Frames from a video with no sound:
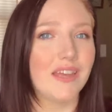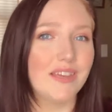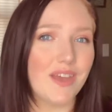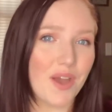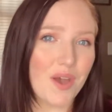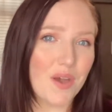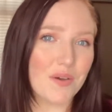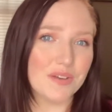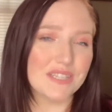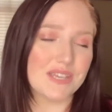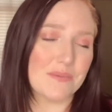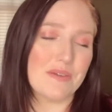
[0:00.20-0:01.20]
Yo,
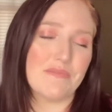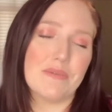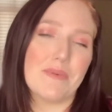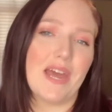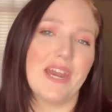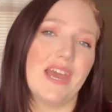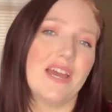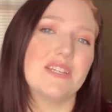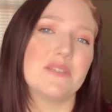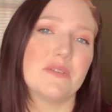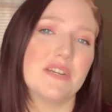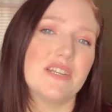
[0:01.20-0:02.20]
what's up everybody? I
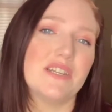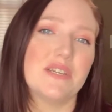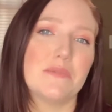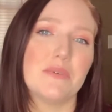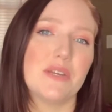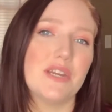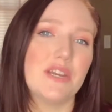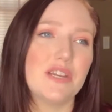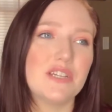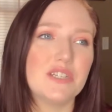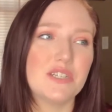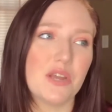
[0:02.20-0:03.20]
just wanted to jump on here
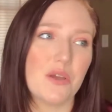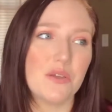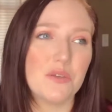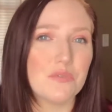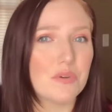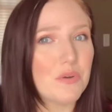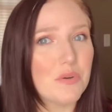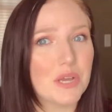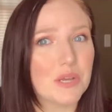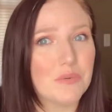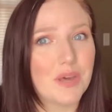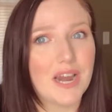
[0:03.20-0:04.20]
and show you real
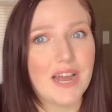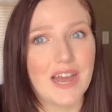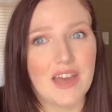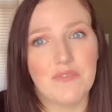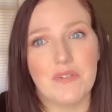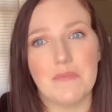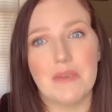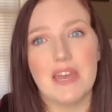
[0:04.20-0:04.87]
quick what I got from